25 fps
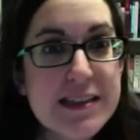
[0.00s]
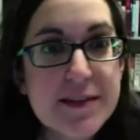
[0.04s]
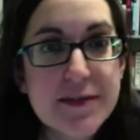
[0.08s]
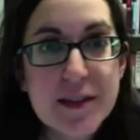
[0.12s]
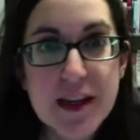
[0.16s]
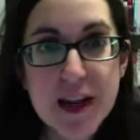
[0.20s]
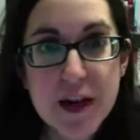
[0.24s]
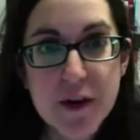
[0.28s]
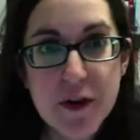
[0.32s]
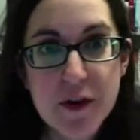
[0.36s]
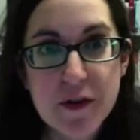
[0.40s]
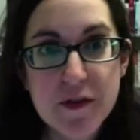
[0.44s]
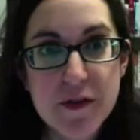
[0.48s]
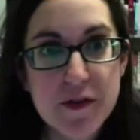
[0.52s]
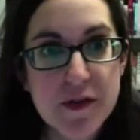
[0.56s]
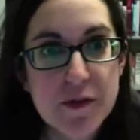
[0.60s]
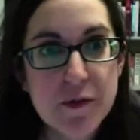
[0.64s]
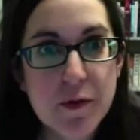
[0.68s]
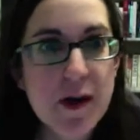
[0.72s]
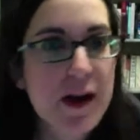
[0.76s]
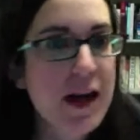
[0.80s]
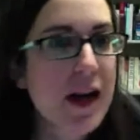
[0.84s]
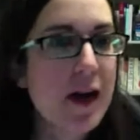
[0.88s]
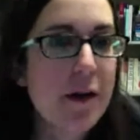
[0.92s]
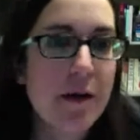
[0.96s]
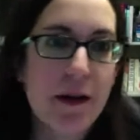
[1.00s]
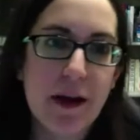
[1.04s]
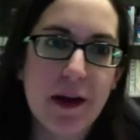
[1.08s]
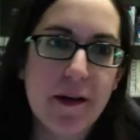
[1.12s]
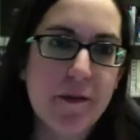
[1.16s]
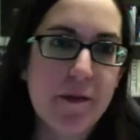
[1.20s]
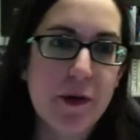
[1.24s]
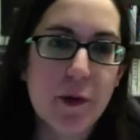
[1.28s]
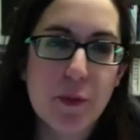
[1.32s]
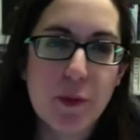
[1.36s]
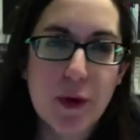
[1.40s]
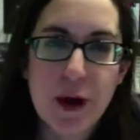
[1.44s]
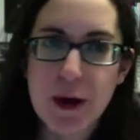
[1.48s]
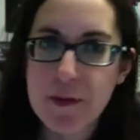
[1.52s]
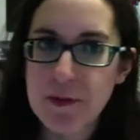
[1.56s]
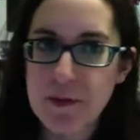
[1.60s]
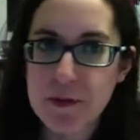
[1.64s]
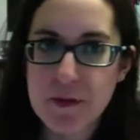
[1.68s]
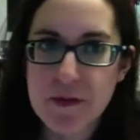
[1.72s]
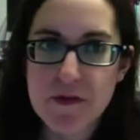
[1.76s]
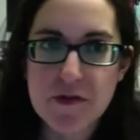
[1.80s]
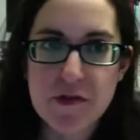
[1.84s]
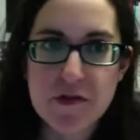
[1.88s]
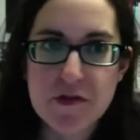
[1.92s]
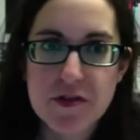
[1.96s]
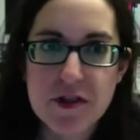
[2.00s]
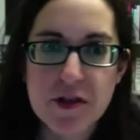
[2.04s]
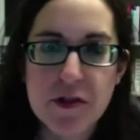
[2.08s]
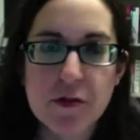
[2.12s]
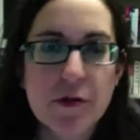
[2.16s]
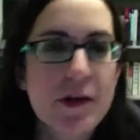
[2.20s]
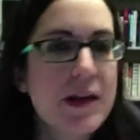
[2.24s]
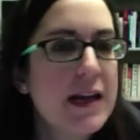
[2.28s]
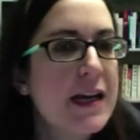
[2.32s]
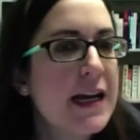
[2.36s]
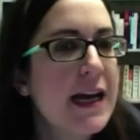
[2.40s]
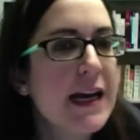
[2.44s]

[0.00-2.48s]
if they go over the word count. I have no problem if you do.